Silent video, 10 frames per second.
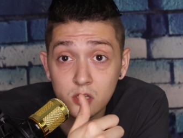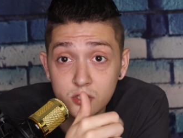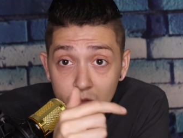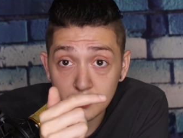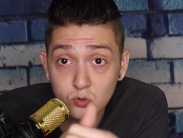
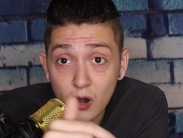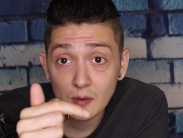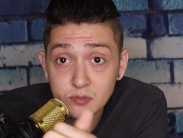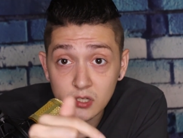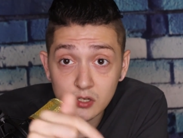
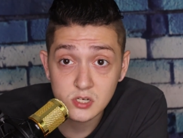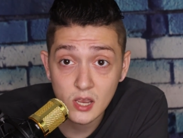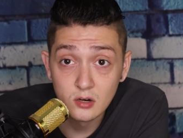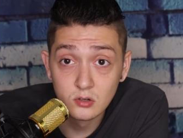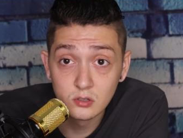subscribe to the
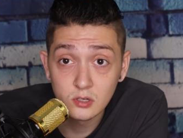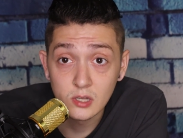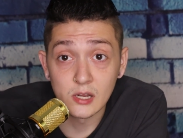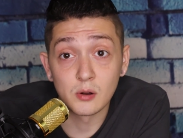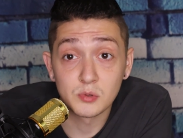channel,
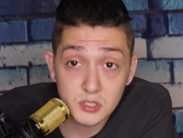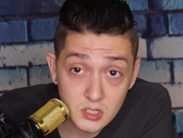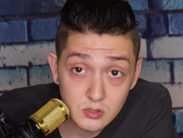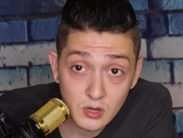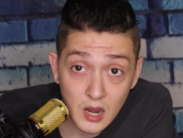and I will
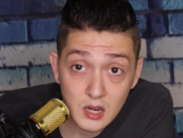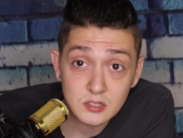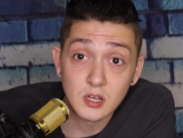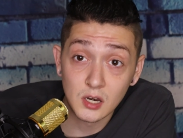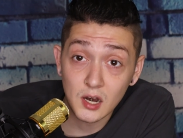see you
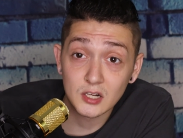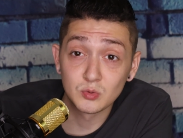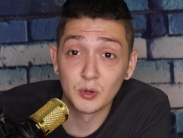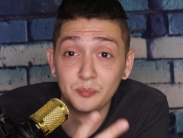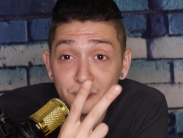guys on the
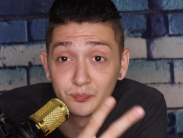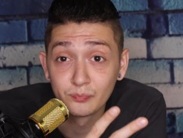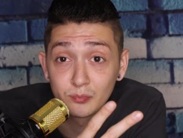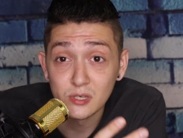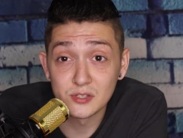next one.
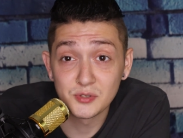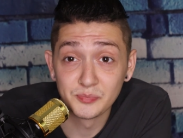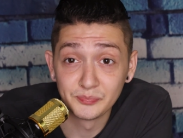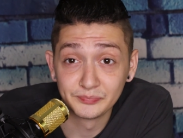Peace.